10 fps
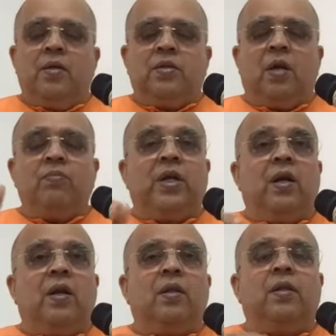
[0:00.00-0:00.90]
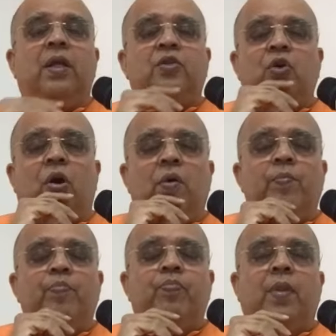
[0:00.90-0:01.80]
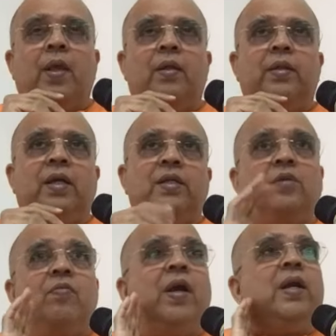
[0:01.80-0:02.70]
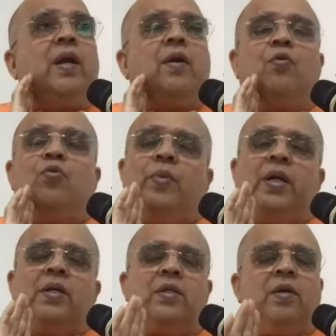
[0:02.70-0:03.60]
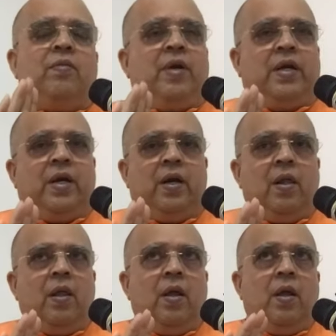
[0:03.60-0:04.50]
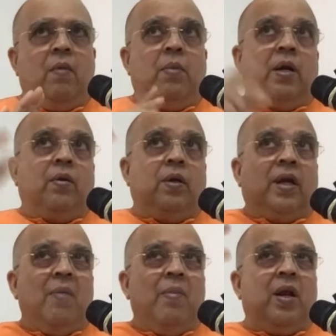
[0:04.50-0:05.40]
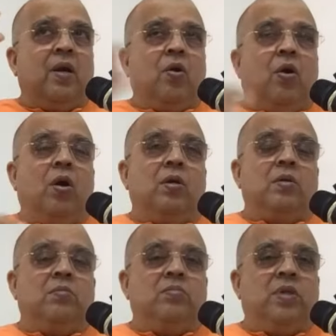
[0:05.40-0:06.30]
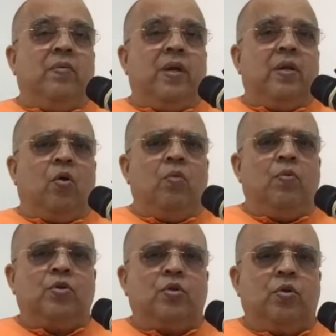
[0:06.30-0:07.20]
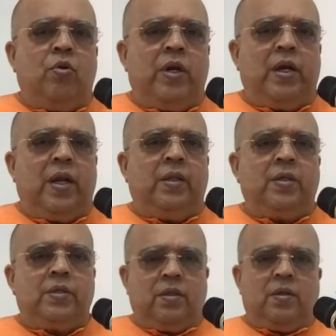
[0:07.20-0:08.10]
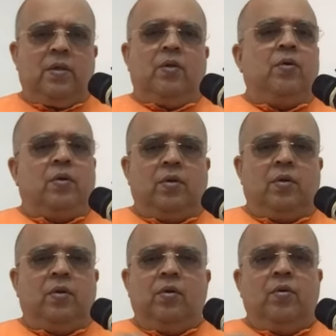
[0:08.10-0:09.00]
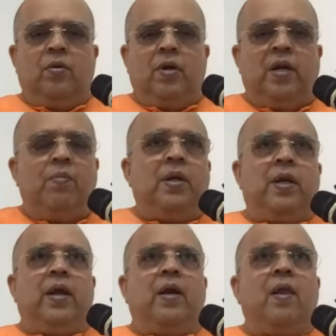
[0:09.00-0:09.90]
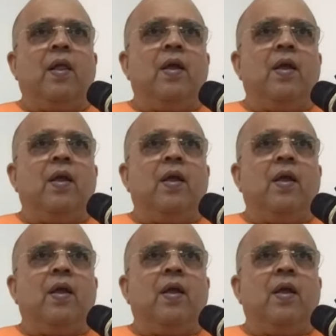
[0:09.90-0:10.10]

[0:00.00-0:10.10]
Some children they saw, they just waited. 2 minutes they waited. But the camera caught, they were almost going like this. No, let me take.